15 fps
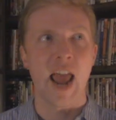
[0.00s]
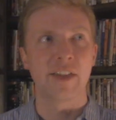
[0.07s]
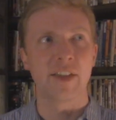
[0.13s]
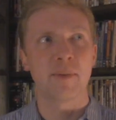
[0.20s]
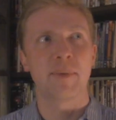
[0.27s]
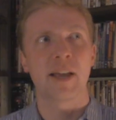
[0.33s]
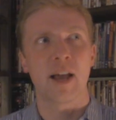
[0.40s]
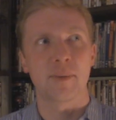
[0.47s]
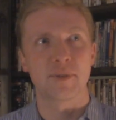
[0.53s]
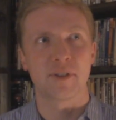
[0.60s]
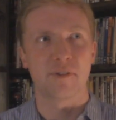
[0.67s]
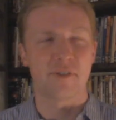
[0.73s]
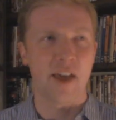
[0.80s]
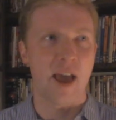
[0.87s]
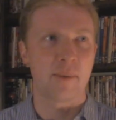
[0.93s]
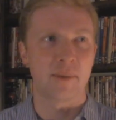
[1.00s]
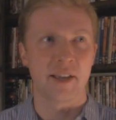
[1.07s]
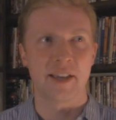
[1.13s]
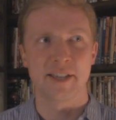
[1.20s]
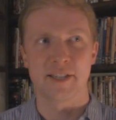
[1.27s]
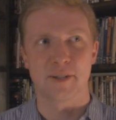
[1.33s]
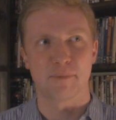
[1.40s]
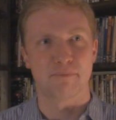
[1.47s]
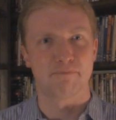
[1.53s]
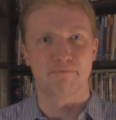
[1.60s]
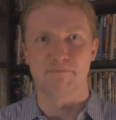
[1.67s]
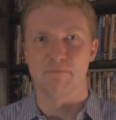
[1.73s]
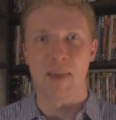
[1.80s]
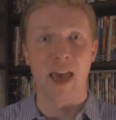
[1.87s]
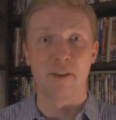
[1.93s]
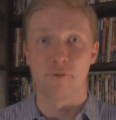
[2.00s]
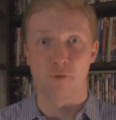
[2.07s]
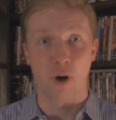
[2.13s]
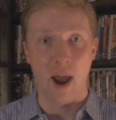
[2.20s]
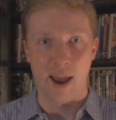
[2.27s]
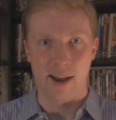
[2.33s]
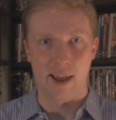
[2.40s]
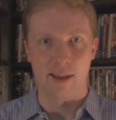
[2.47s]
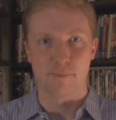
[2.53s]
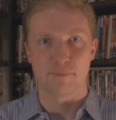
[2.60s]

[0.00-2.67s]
and then becomes the family's Man Friday,